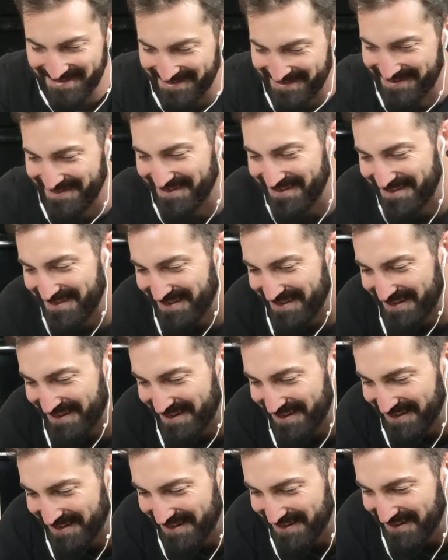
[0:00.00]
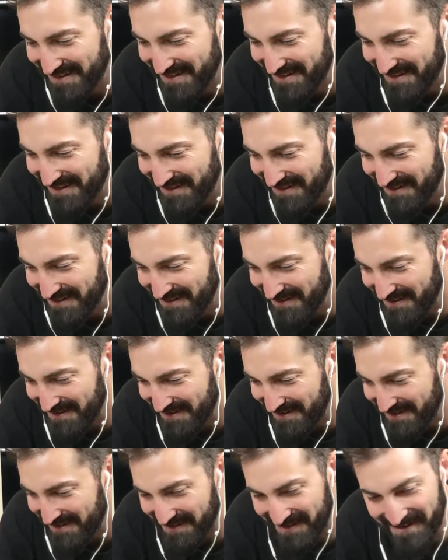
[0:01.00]

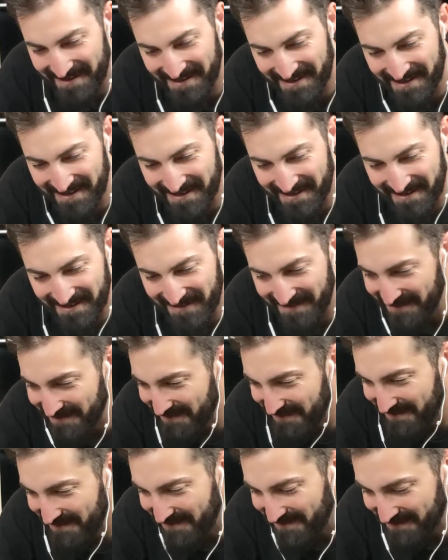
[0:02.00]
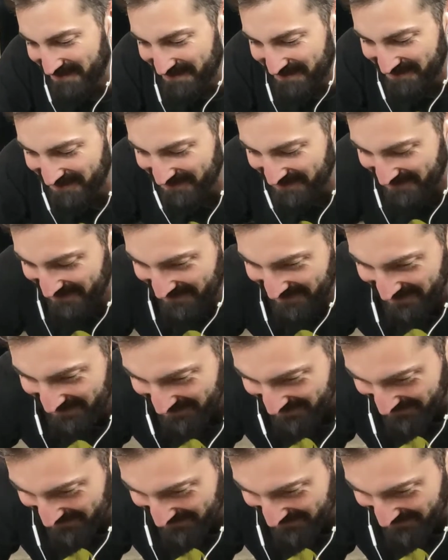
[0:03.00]
(no one is talking)